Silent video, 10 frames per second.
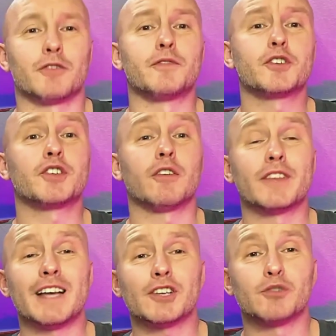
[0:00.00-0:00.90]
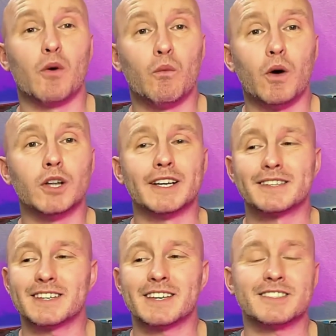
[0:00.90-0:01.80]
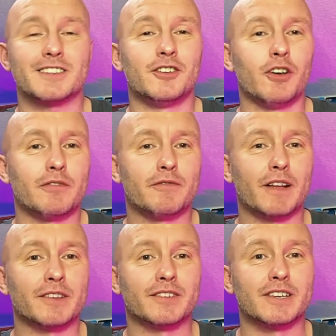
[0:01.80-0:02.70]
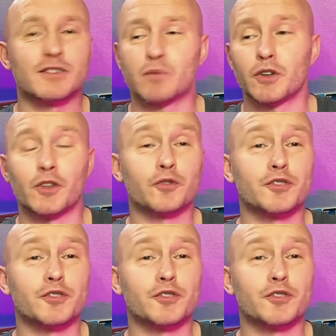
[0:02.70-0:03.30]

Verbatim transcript: first off the actual wallet. It's nothing fancy, it's one of those